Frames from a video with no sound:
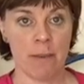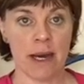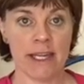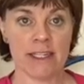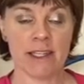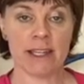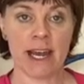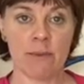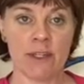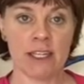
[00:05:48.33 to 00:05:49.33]
But
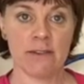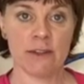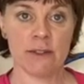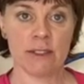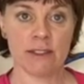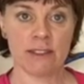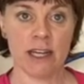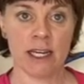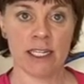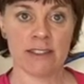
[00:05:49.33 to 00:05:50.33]
that would give you a little
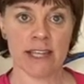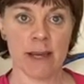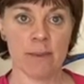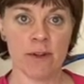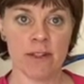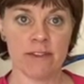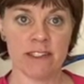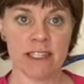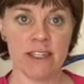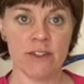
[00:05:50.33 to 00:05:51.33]
sample of the
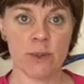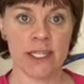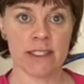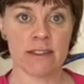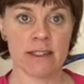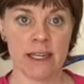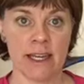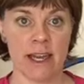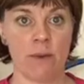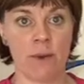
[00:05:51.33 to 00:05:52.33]
seated twist.
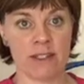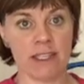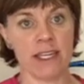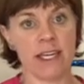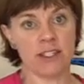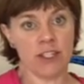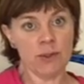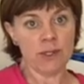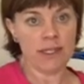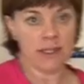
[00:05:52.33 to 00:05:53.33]
And once again,
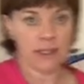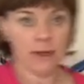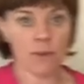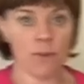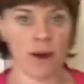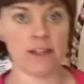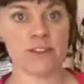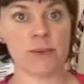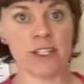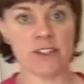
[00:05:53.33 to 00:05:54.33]
you would want to
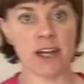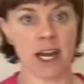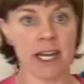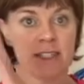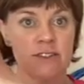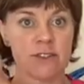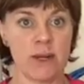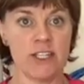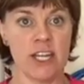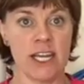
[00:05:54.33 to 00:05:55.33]
switch sides,
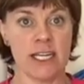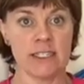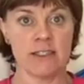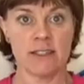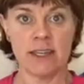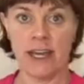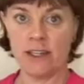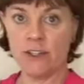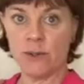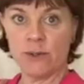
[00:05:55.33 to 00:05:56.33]
switch hands,
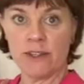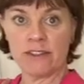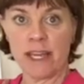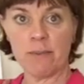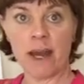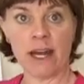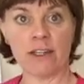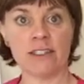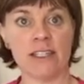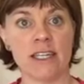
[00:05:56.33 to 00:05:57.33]
and do the same
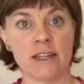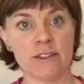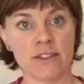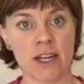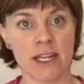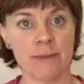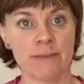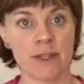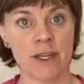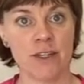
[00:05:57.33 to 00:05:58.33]
pattern to the other side.
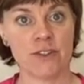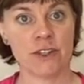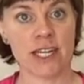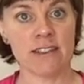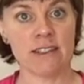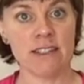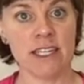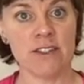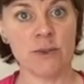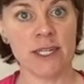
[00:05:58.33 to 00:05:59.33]
So that's the
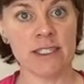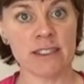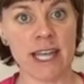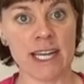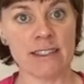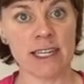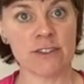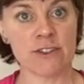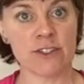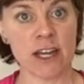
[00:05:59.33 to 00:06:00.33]
seated twist, last
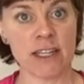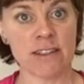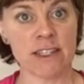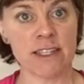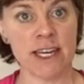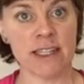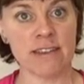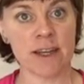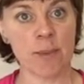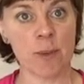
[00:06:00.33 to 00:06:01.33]
exercise of the daily
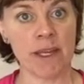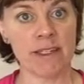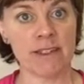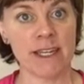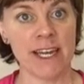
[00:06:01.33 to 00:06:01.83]
supplement.